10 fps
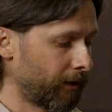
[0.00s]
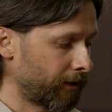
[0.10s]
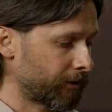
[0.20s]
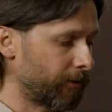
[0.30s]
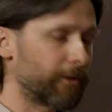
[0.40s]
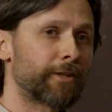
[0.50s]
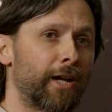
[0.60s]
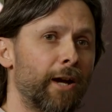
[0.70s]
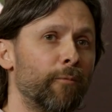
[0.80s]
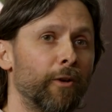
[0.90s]
So as
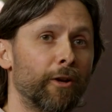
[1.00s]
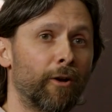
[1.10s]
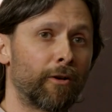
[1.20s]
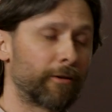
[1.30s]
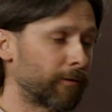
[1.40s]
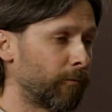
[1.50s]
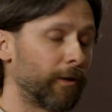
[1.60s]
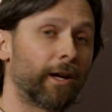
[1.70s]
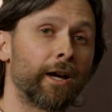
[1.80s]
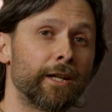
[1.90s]
time went on,
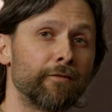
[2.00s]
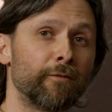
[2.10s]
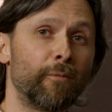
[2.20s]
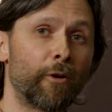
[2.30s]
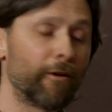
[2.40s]
we got even more